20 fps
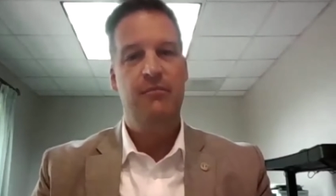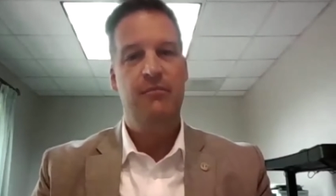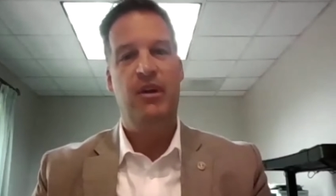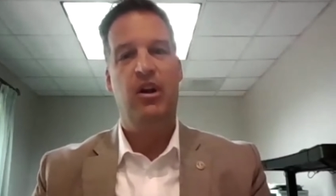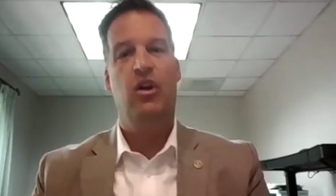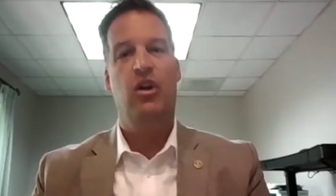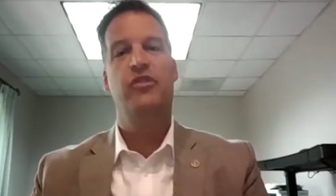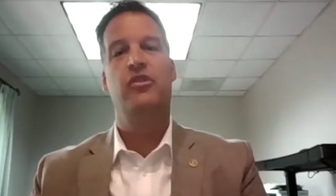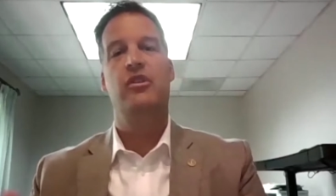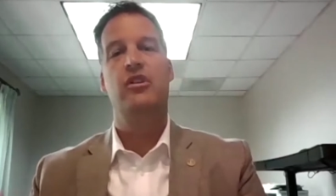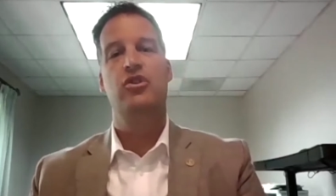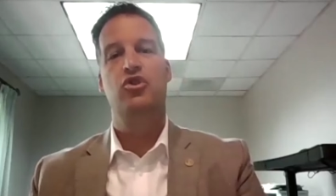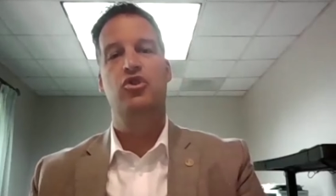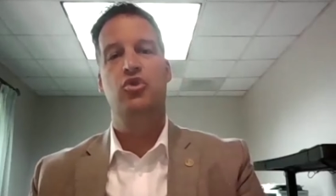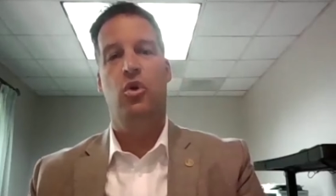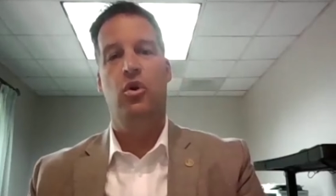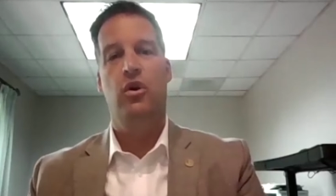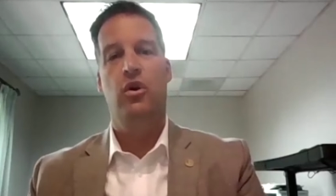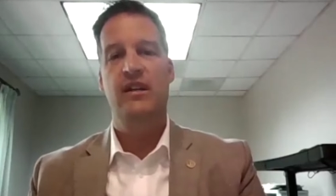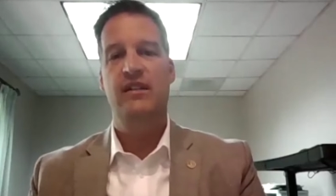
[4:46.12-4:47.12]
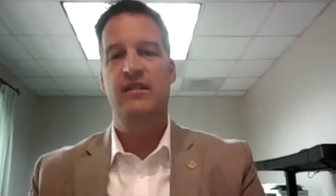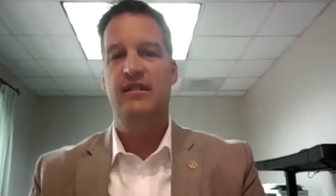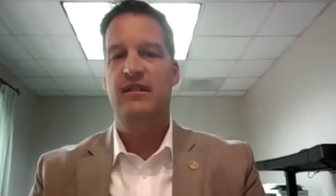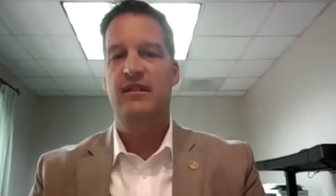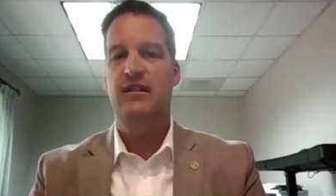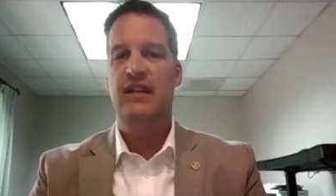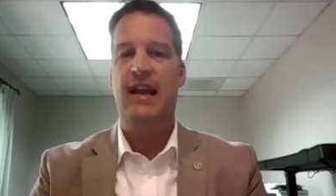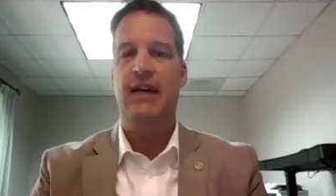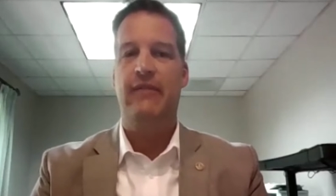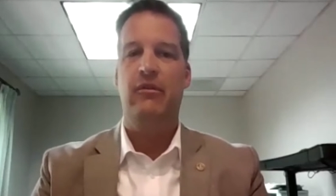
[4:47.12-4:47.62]
but also the joys
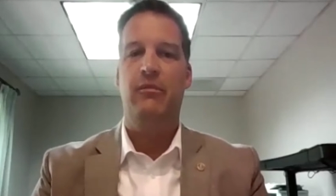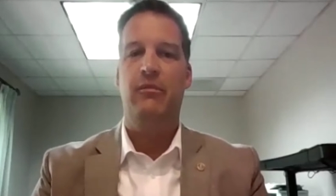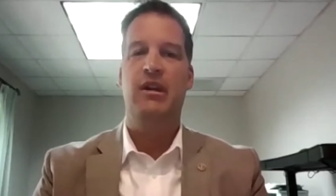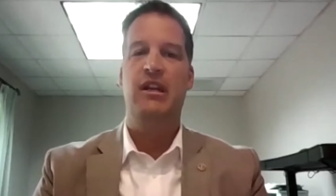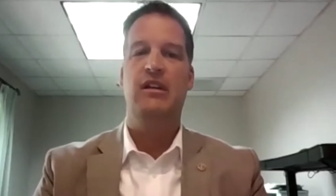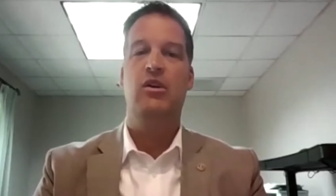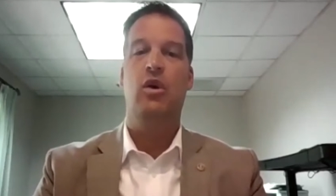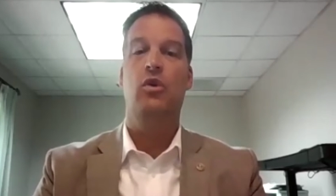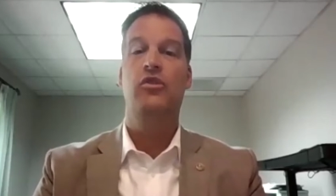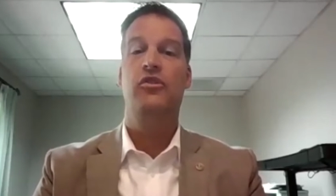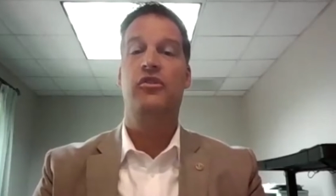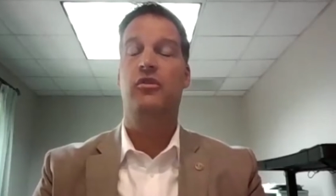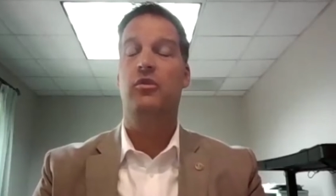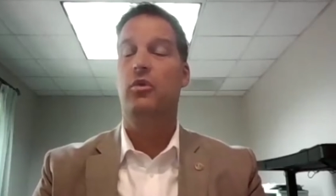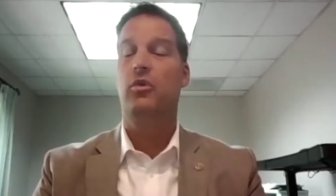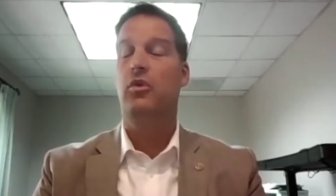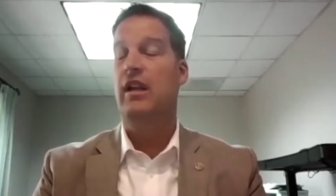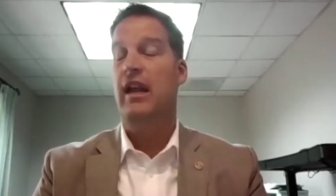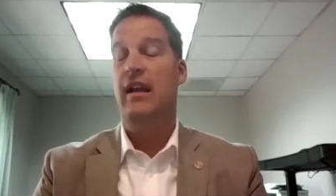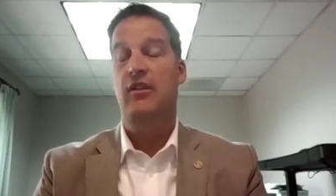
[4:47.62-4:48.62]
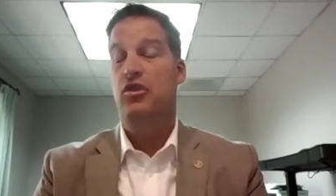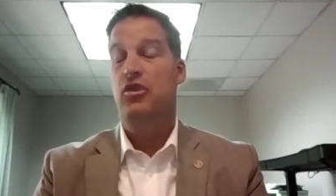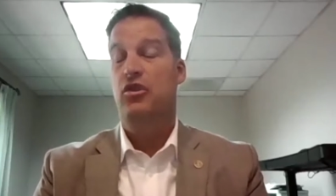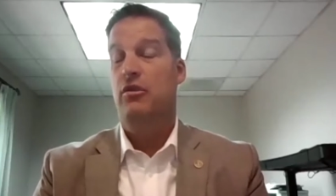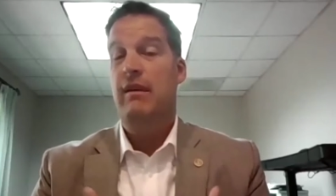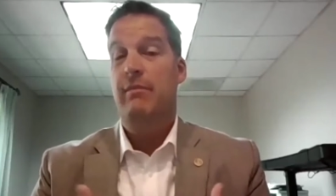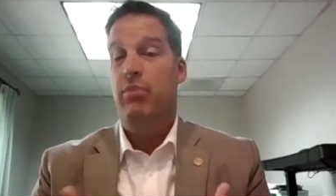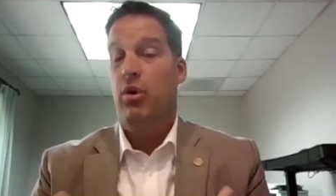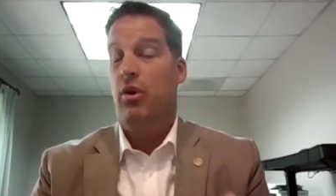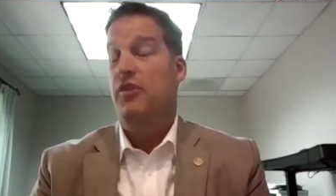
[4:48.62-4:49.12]
that everybody goes through. And, and to
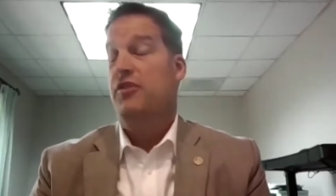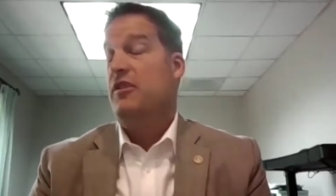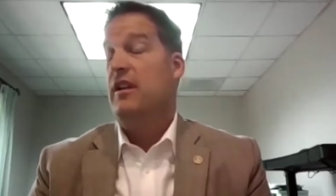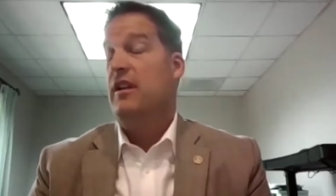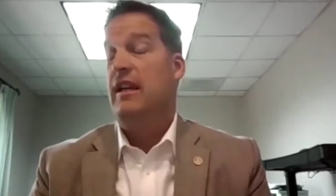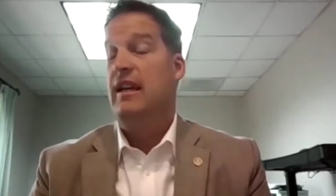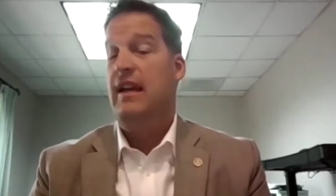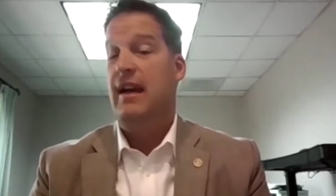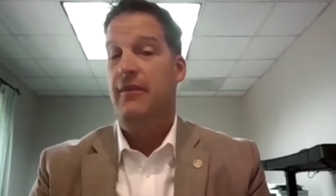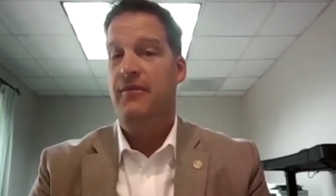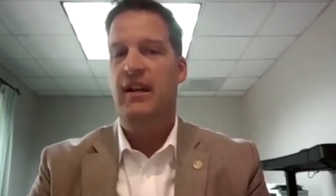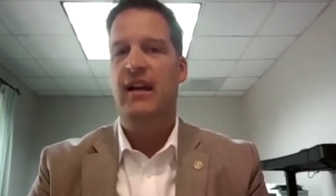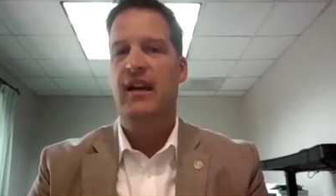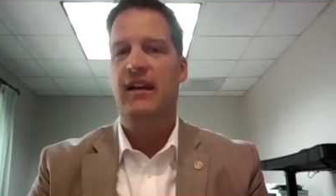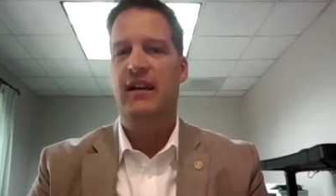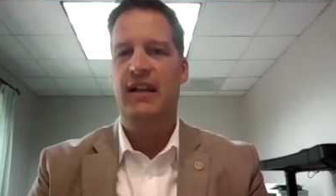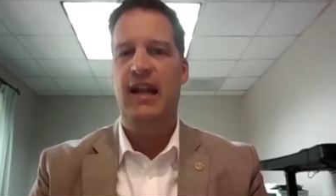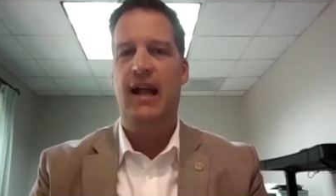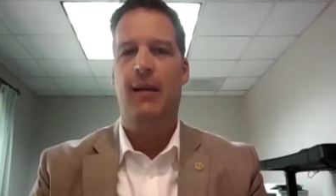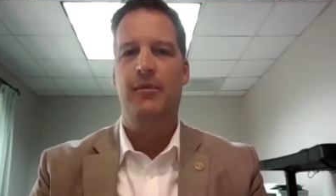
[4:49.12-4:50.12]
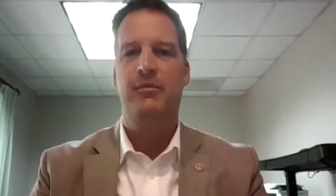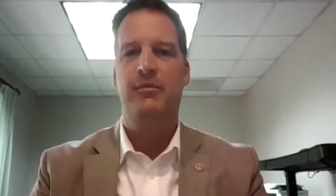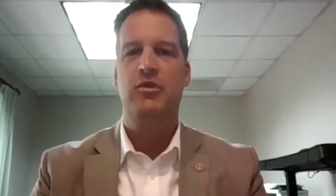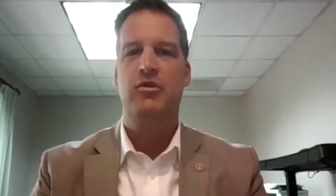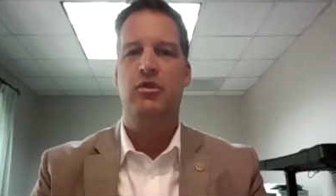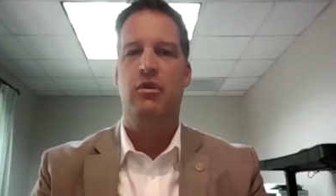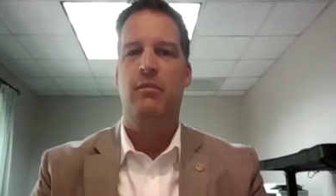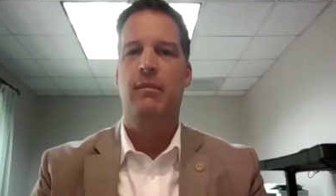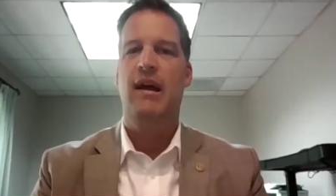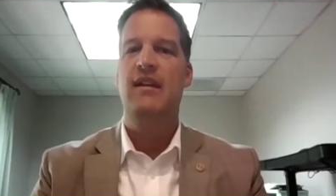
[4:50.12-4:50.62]
me personally, I feel like it helps me
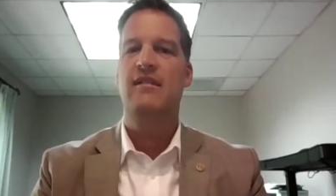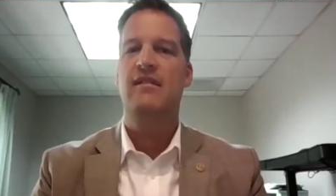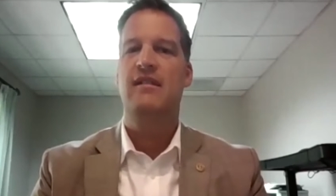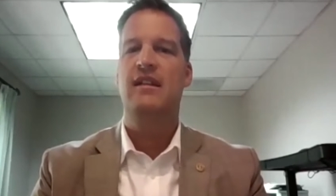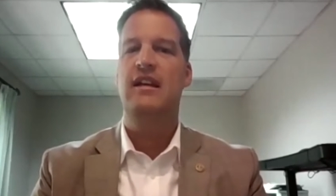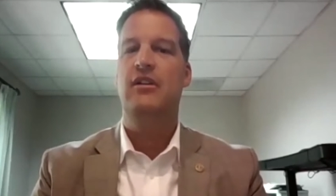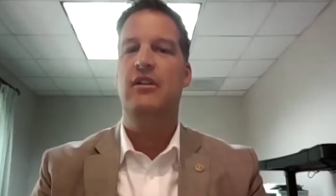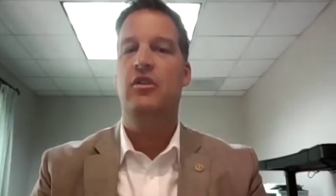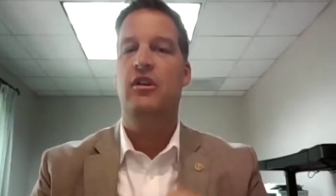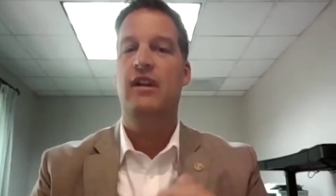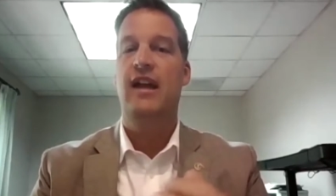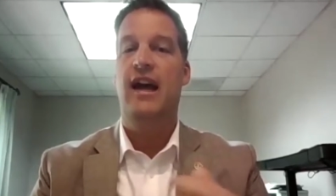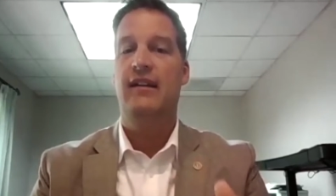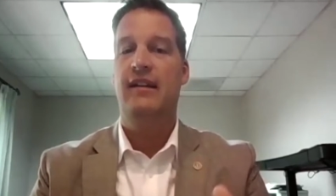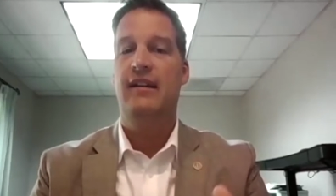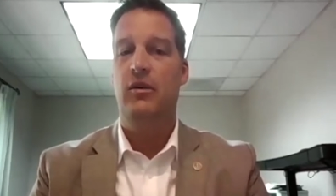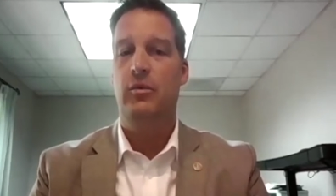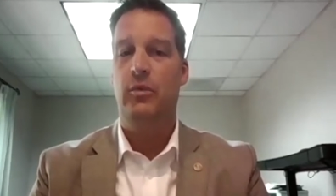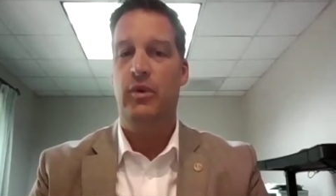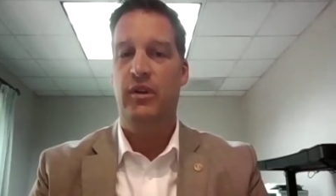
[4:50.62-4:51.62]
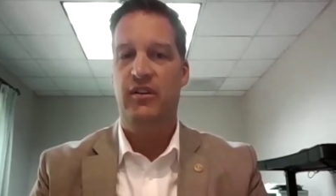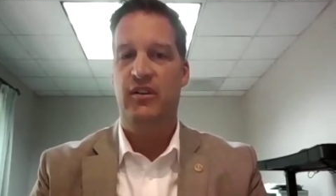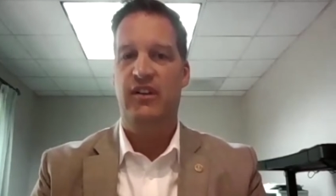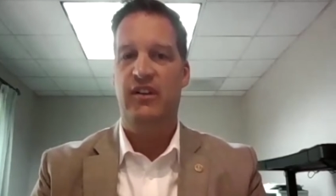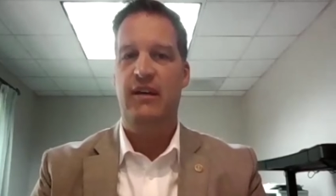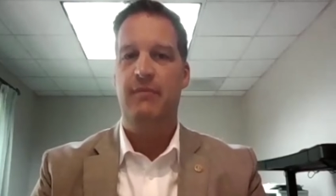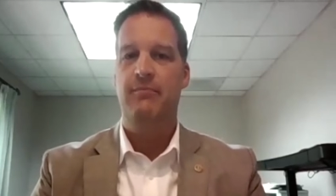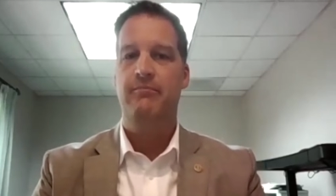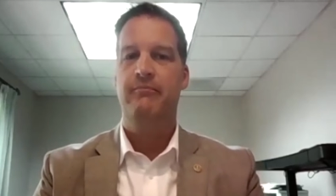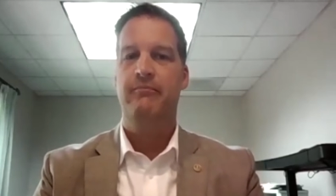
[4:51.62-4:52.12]
tremendously in connecting with the
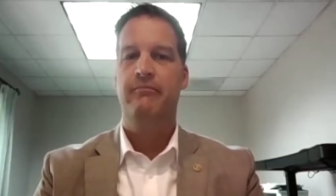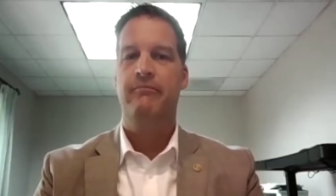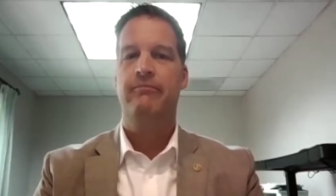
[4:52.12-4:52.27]
team.